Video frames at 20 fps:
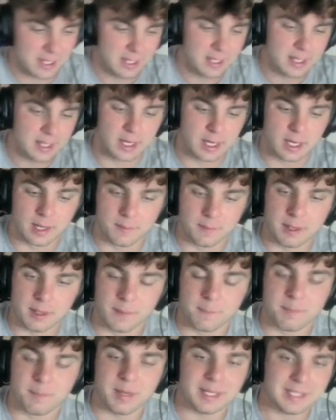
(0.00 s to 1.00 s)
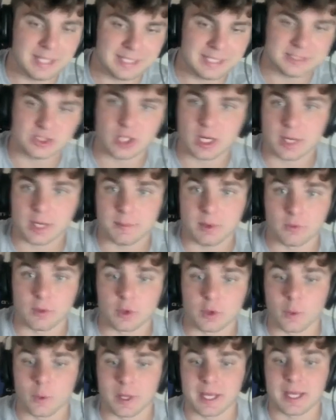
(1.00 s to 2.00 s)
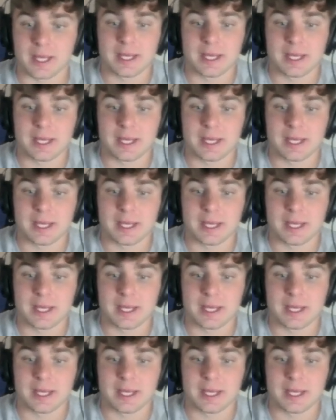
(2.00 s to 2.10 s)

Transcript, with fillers: Um, but let's talk about real quick.